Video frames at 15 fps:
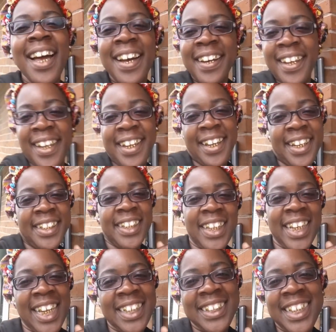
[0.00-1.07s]
Okay, y'all, that's all
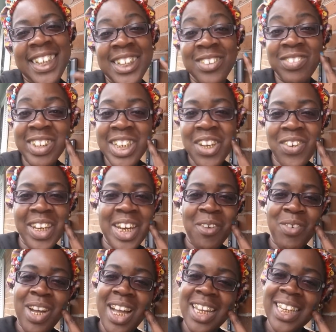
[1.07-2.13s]
I got to say in this video, and I
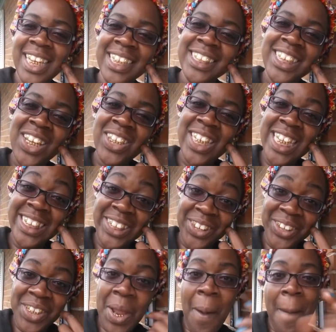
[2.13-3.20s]
will holler at y'all
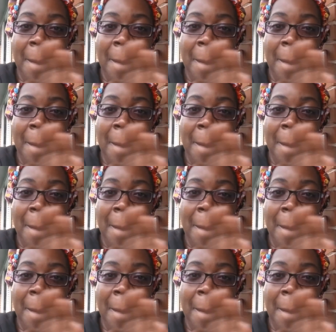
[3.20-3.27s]
later.